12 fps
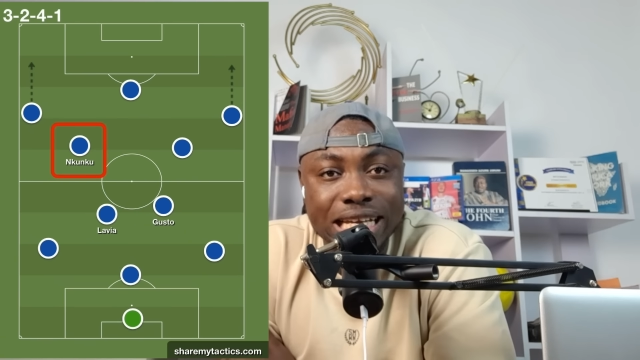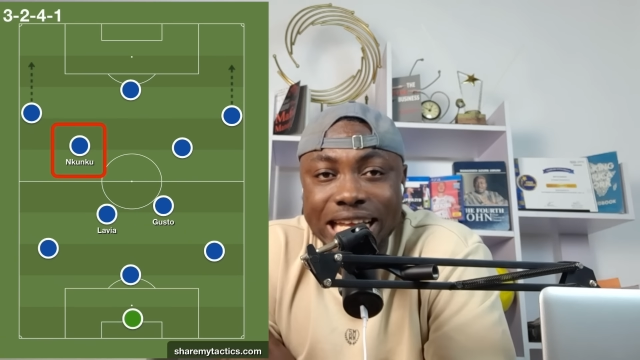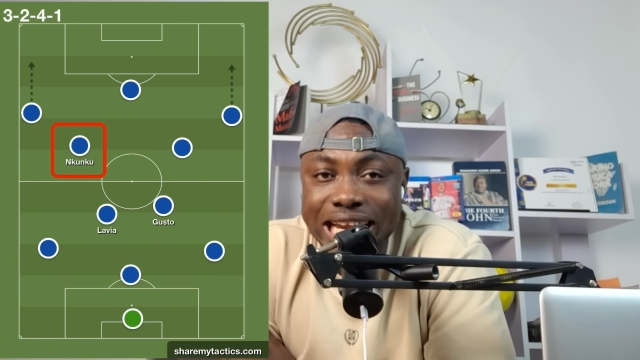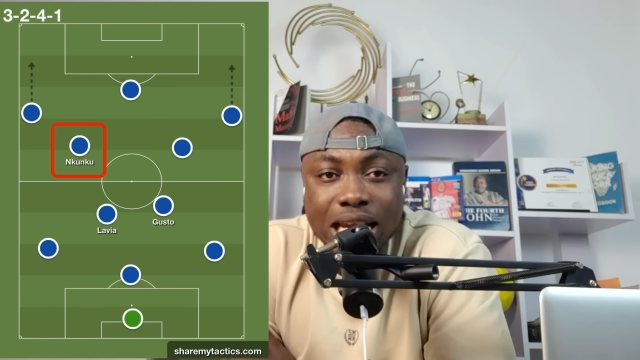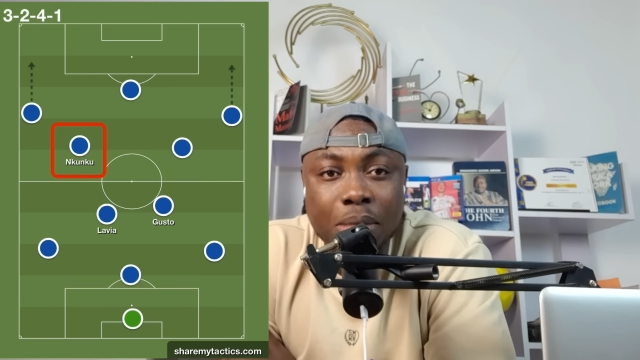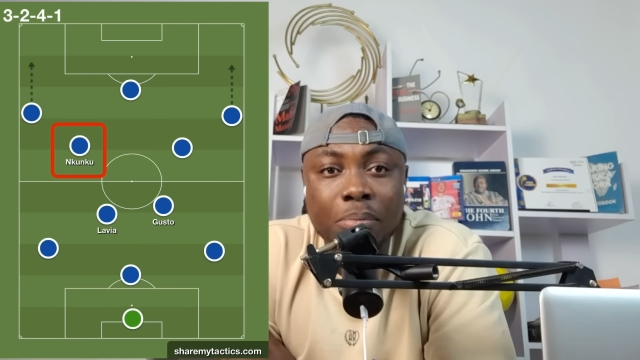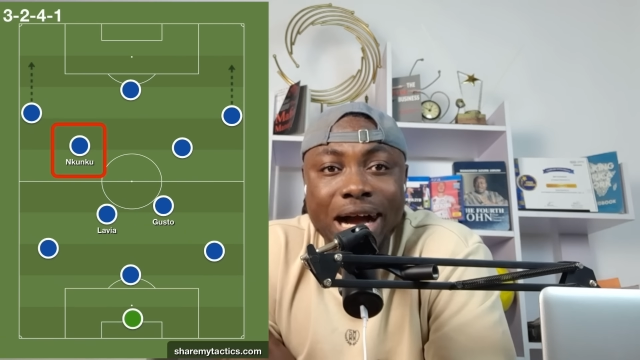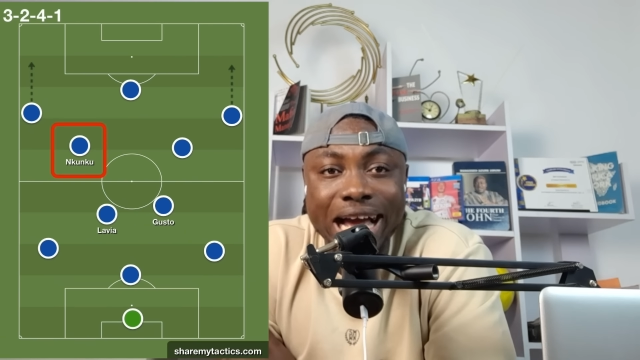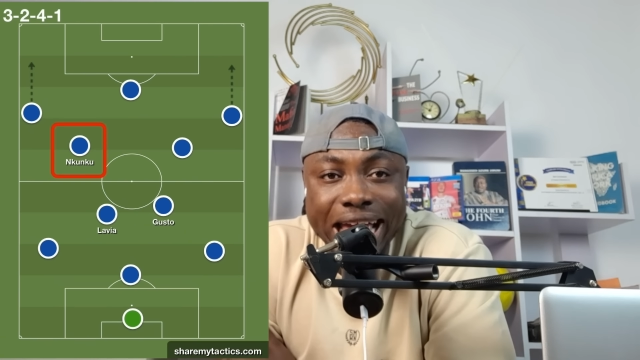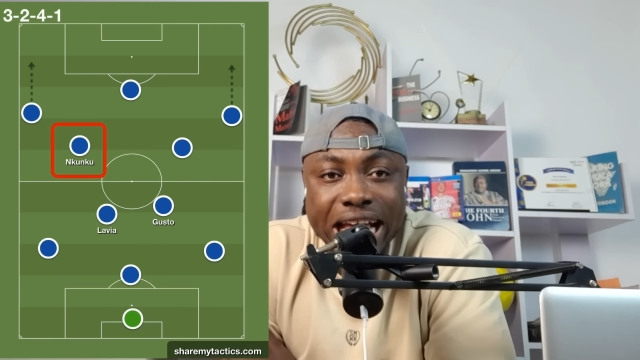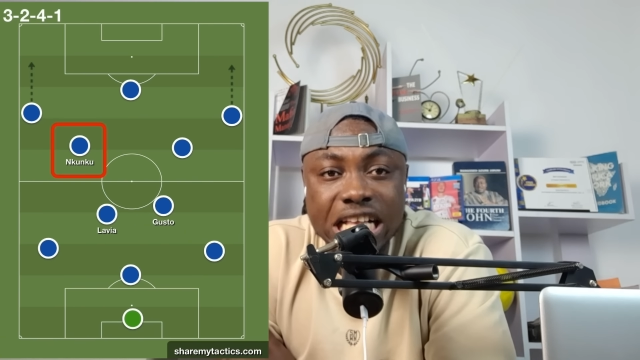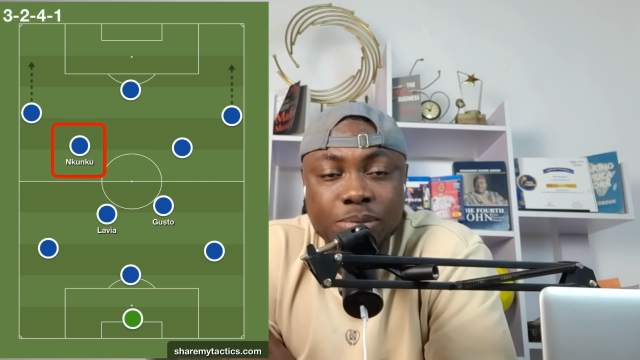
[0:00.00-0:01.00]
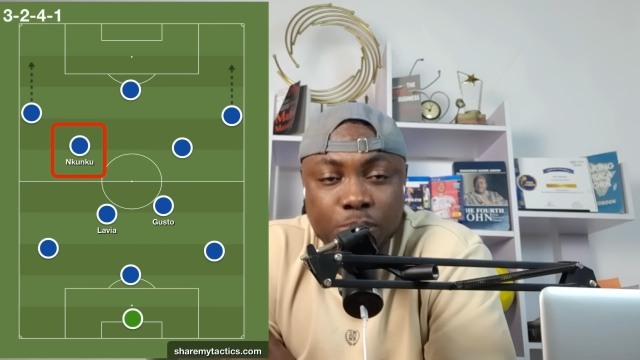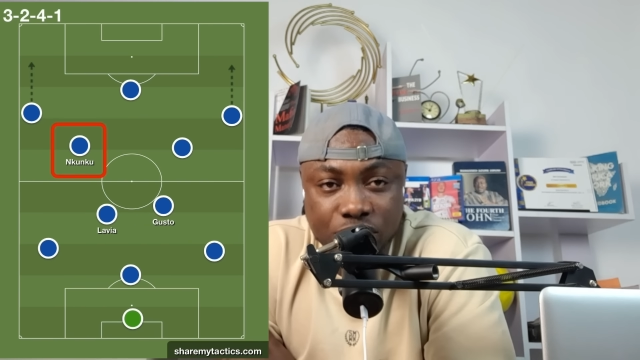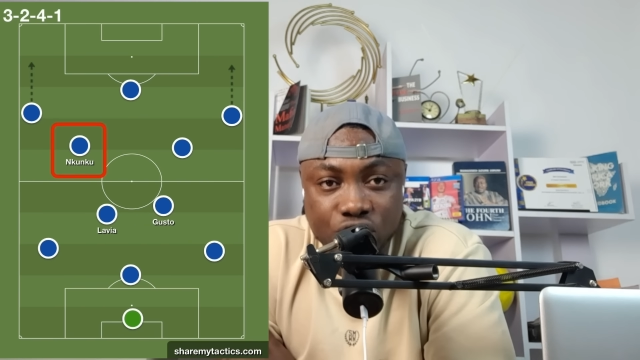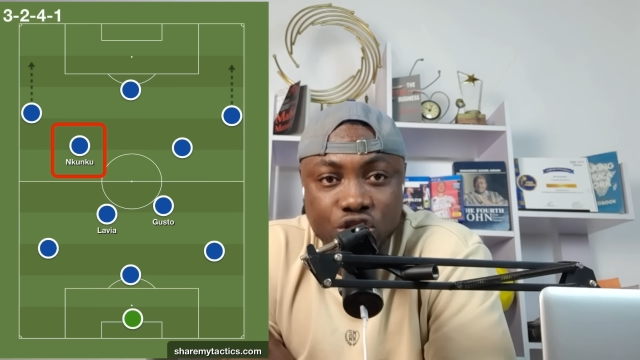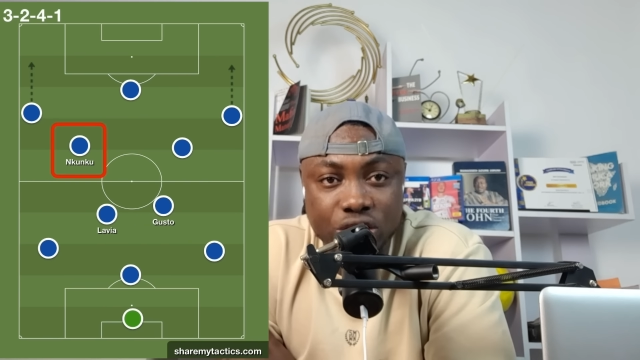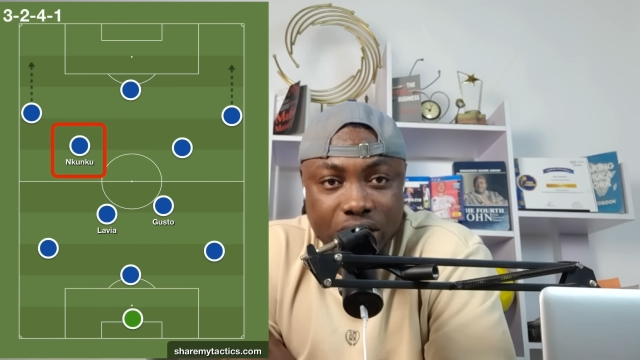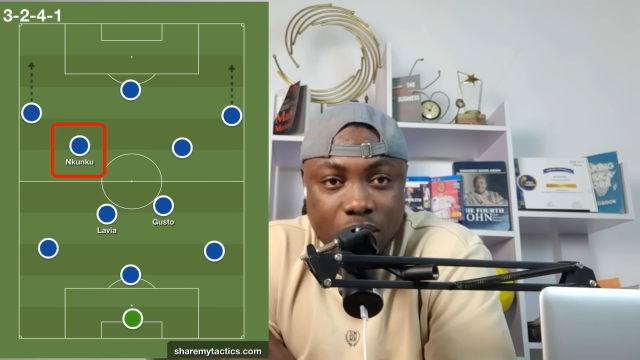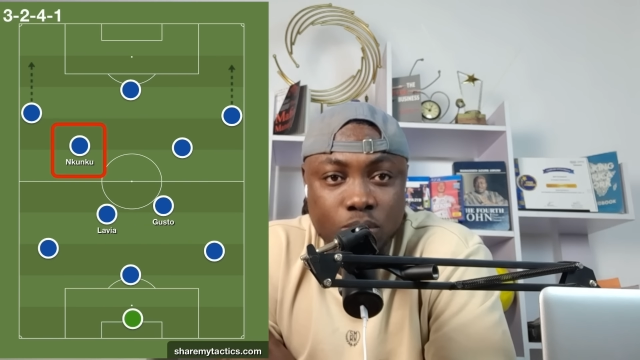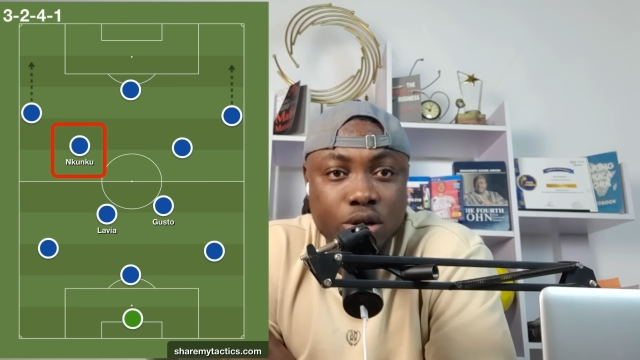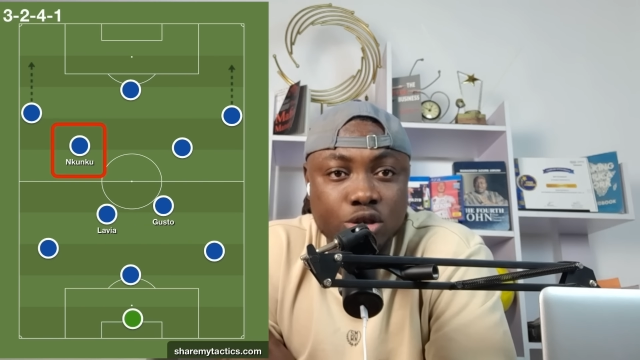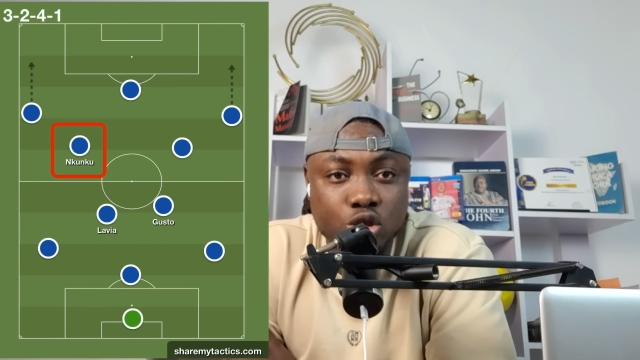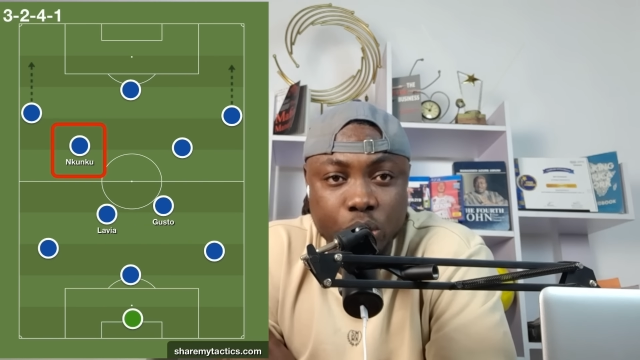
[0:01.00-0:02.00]
in a number 8 position. I'm
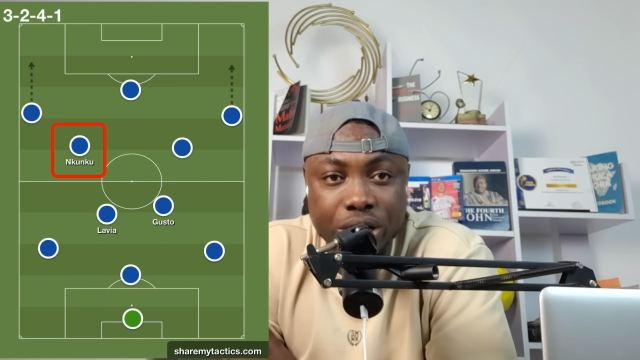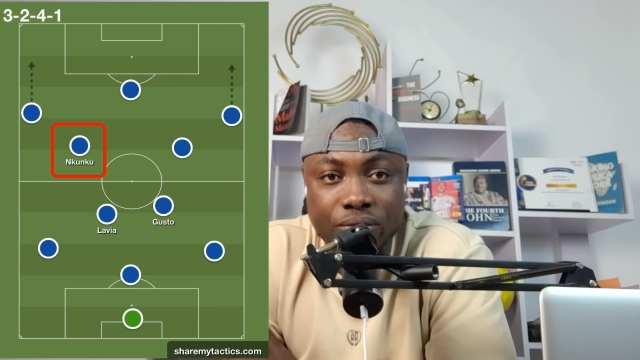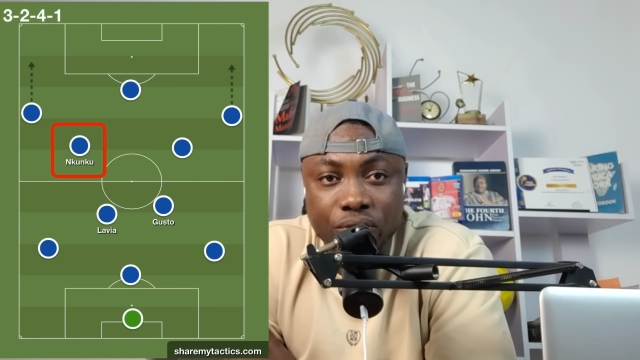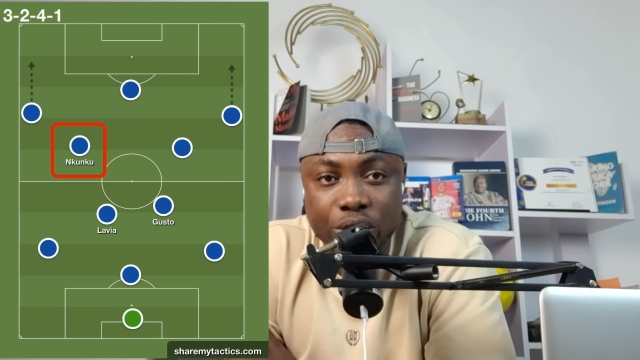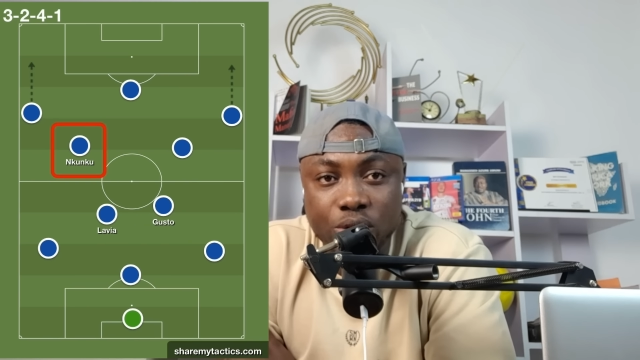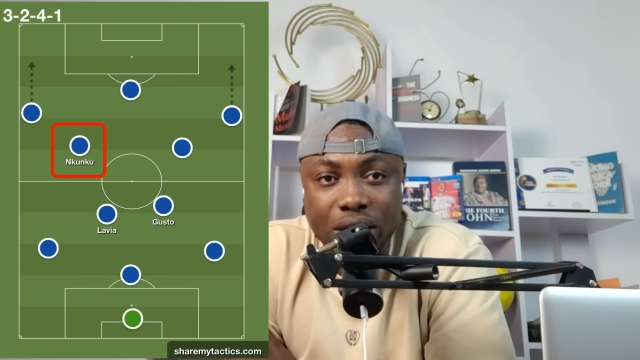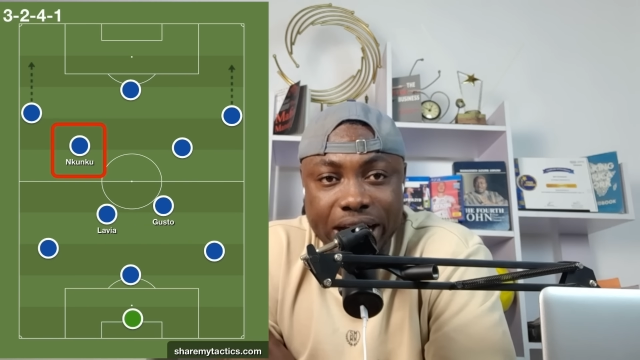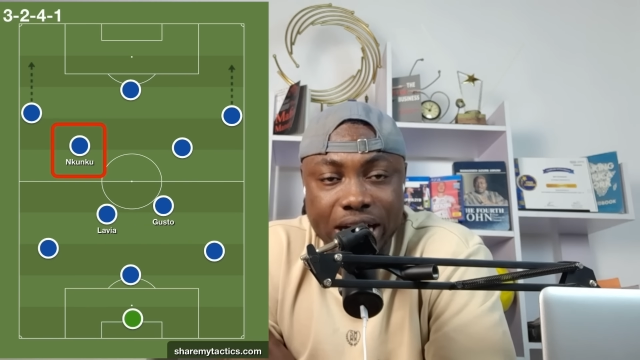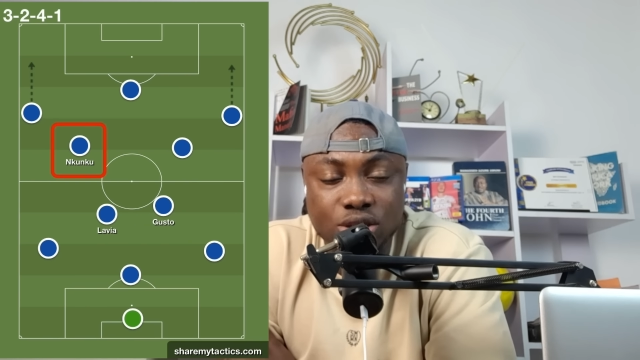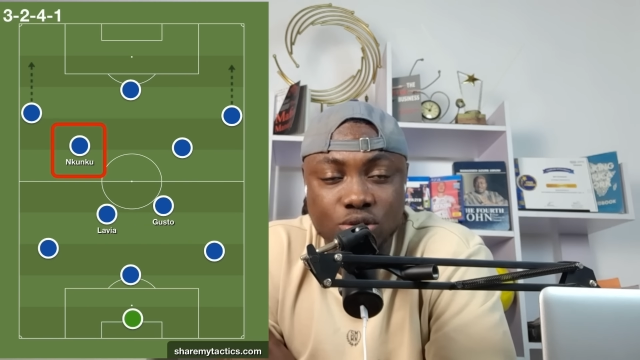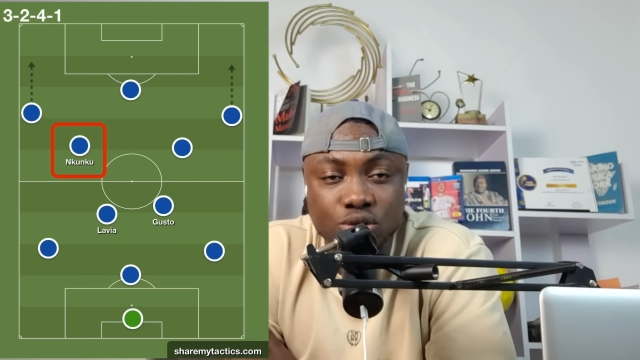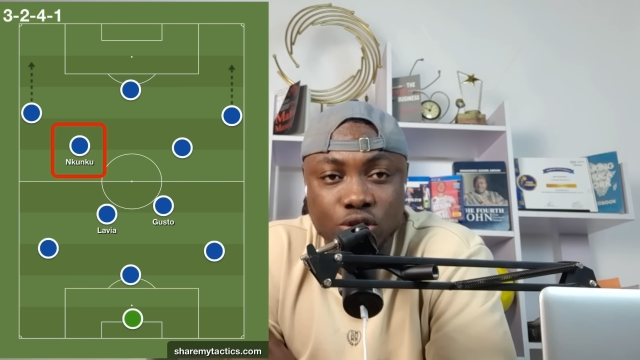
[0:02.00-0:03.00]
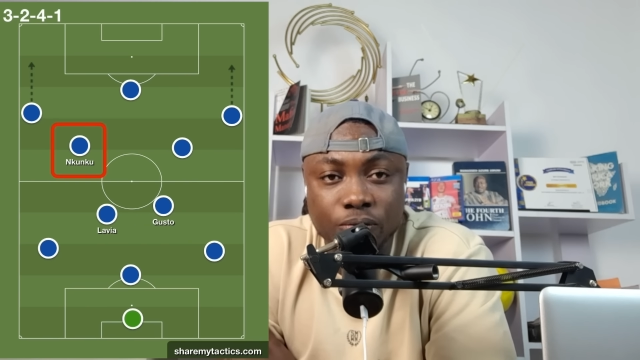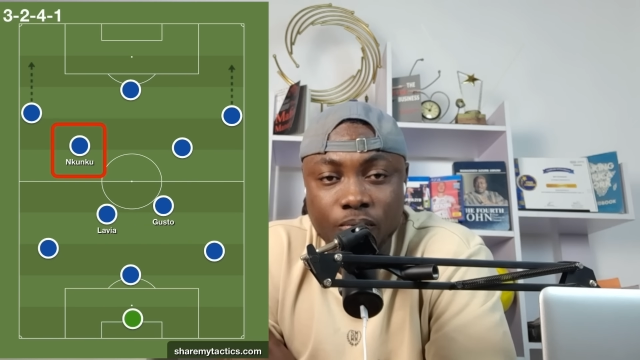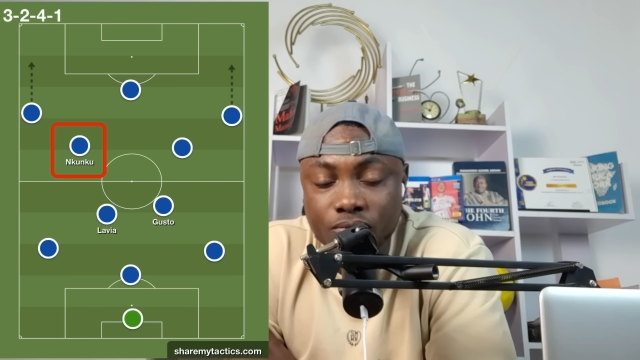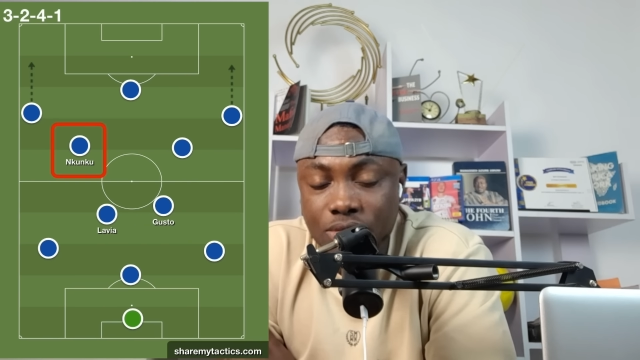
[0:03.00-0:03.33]
going to show you the video, like I told you.